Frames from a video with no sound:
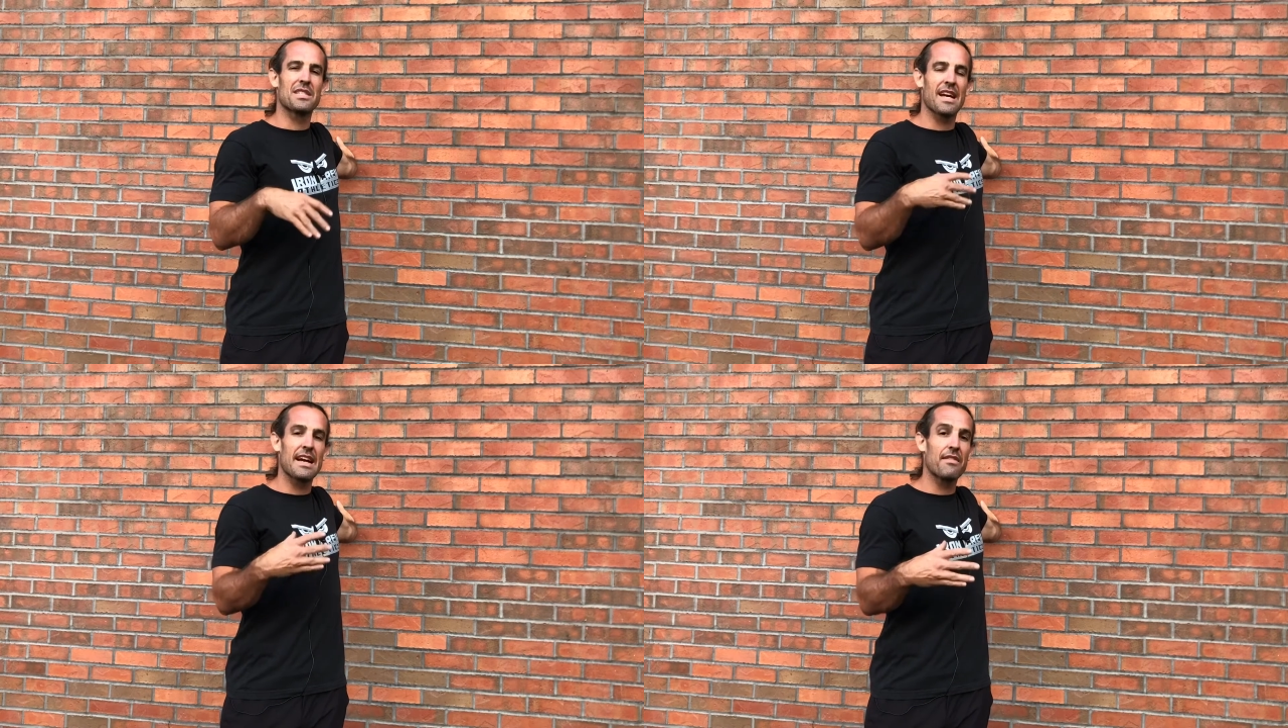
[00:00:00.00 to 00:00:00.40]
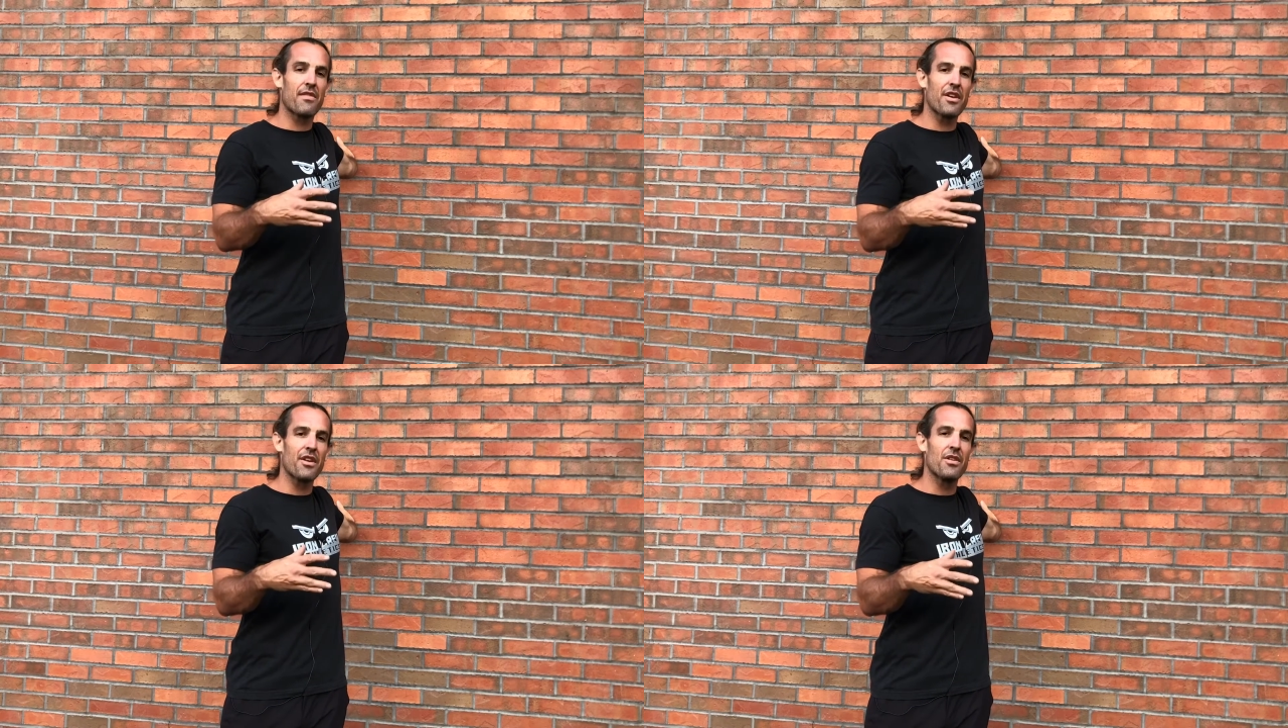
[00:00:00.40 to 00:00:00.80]
tight for
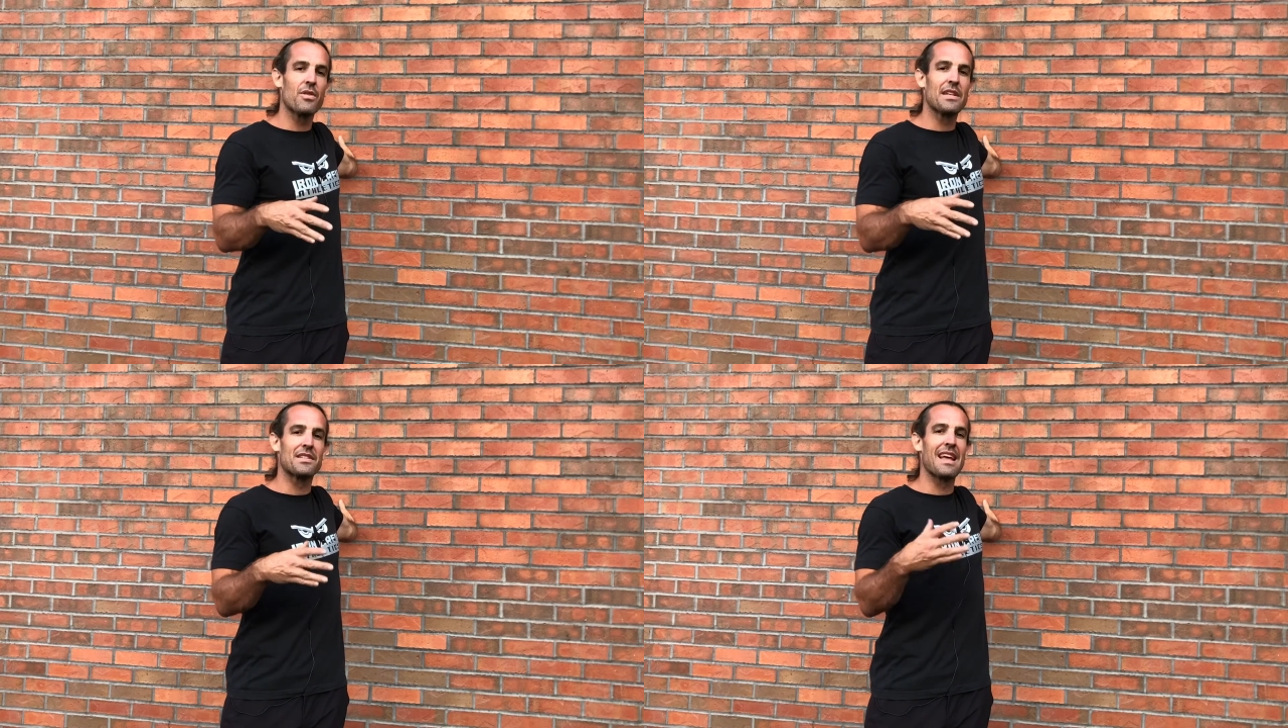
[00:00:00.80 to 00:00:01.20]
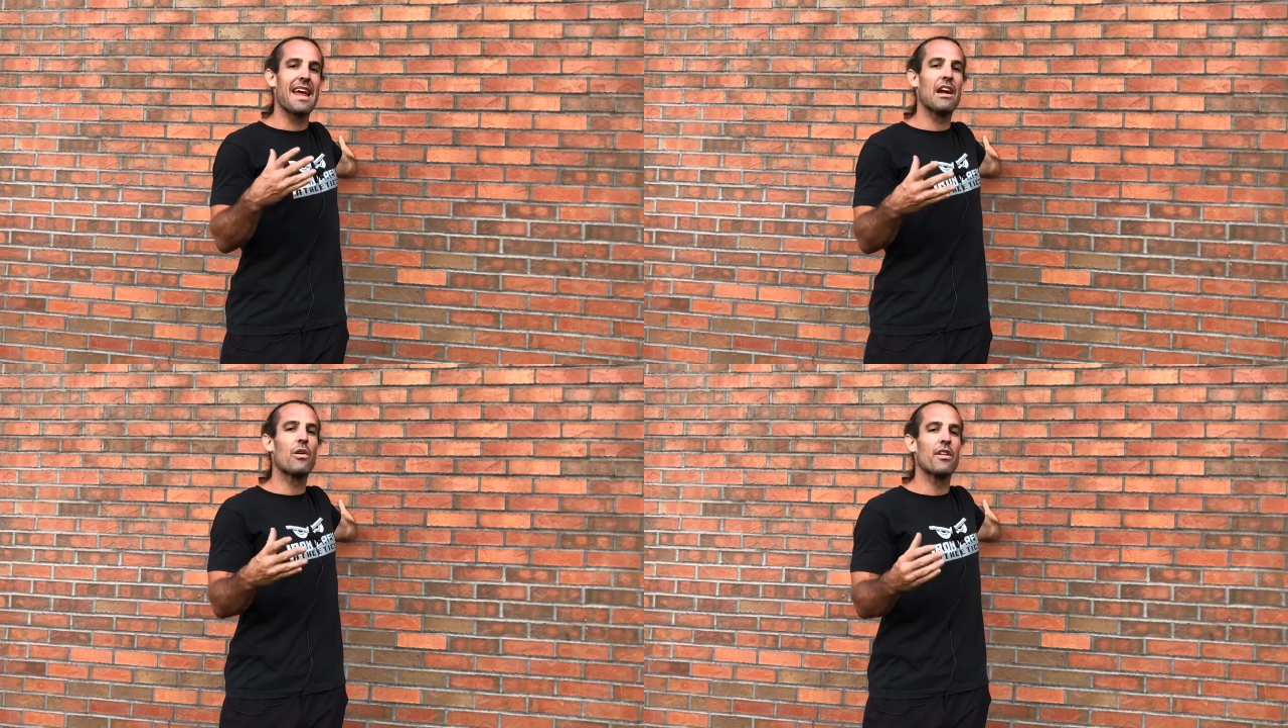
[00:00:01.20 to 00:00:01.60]
you is the
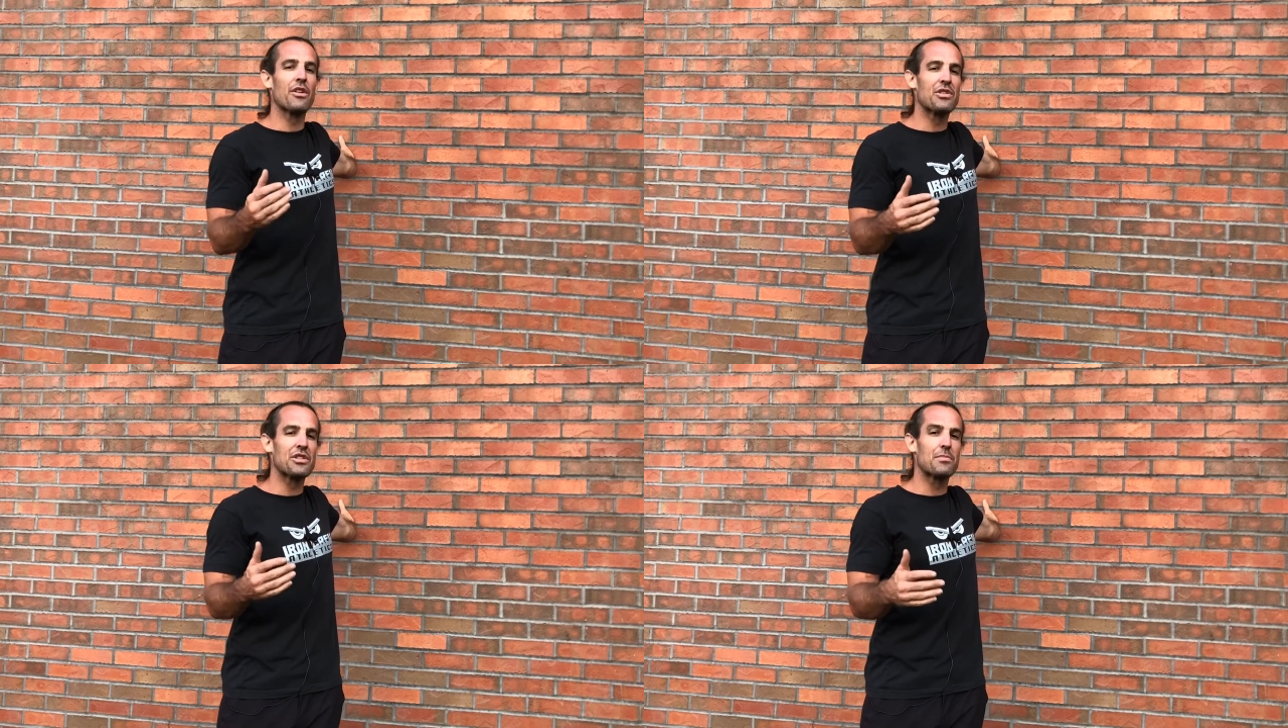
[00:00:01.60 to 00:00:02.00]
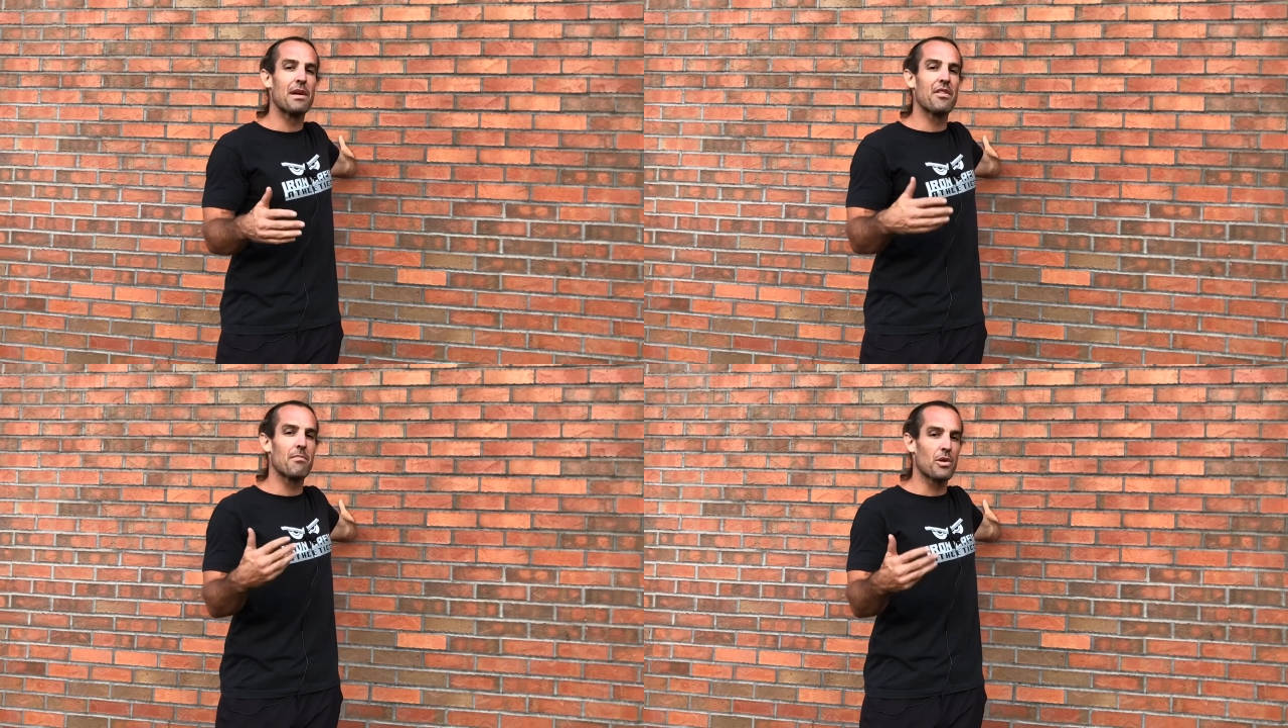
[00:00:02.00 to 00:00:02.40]
angle that you should
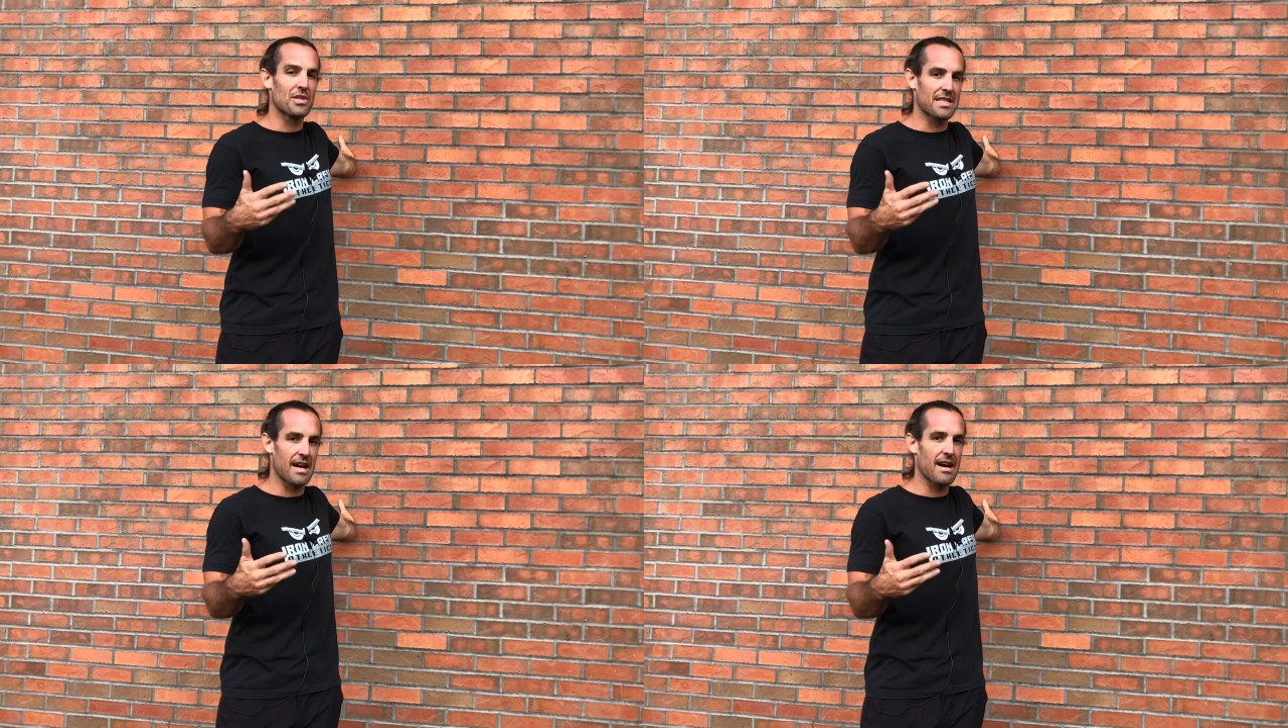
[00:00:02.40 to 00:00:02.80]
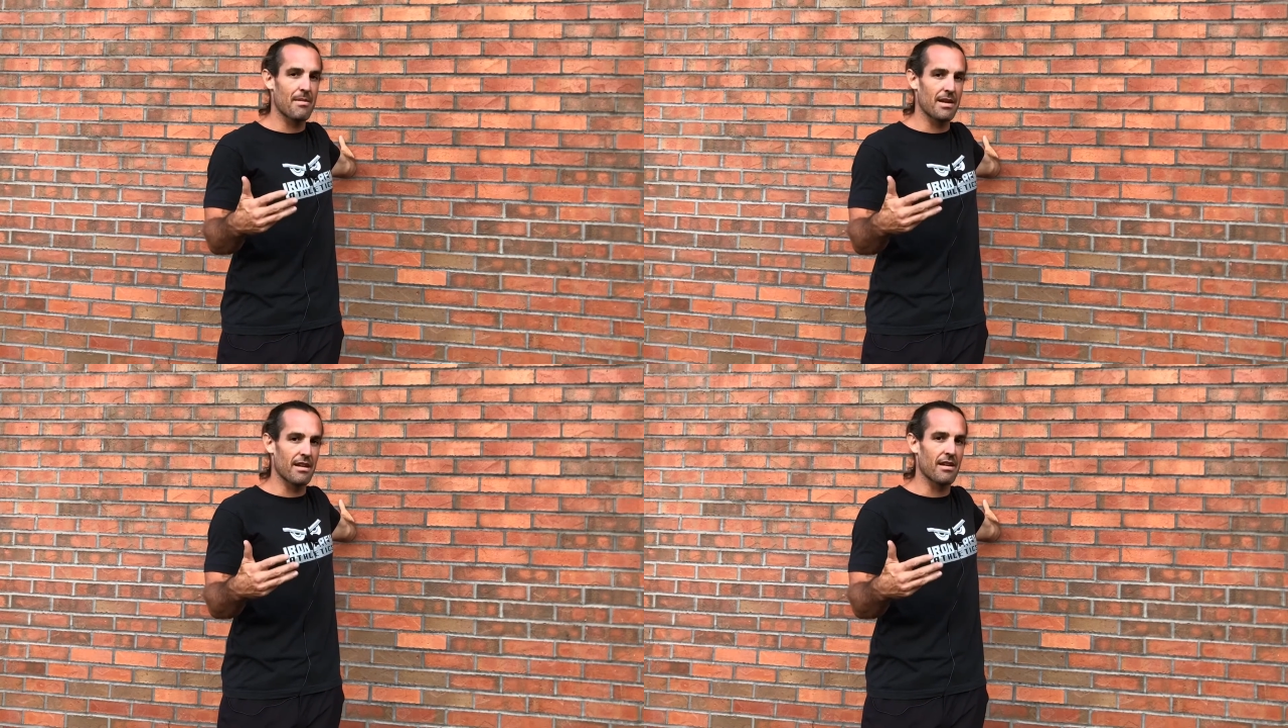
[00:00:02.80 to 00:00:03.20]
spend the most time
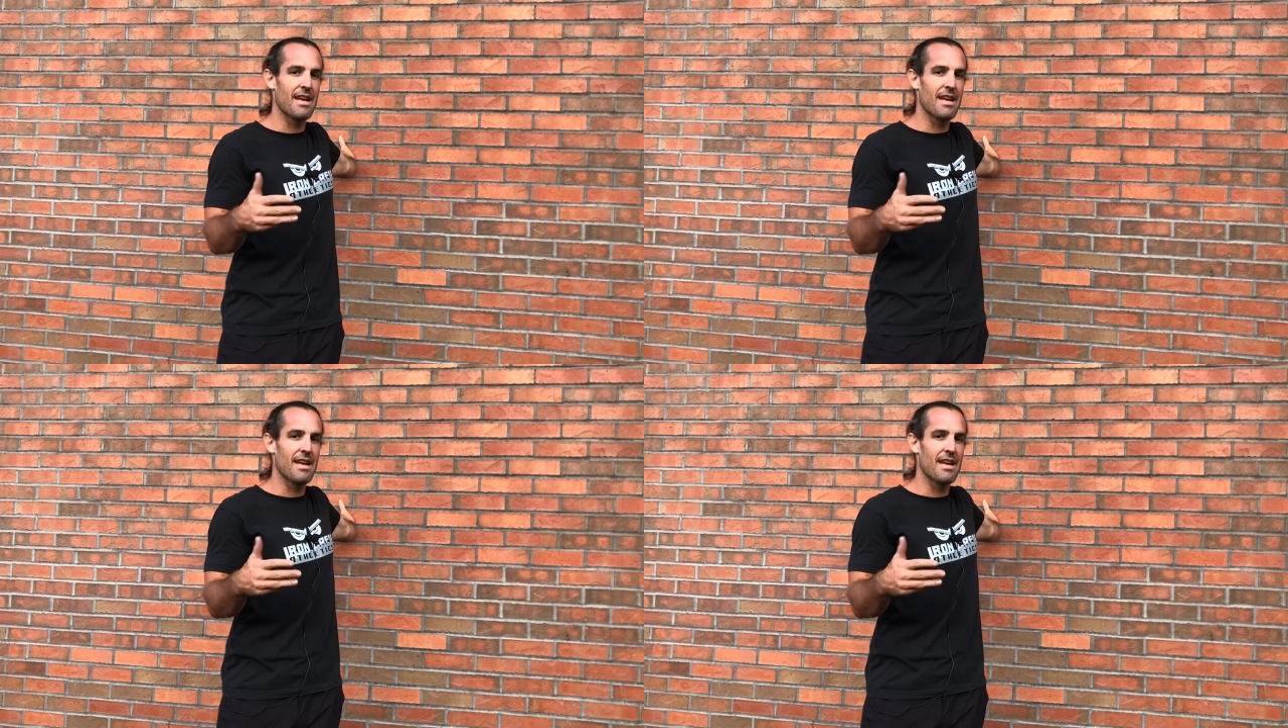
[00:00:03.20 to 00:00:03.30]
in.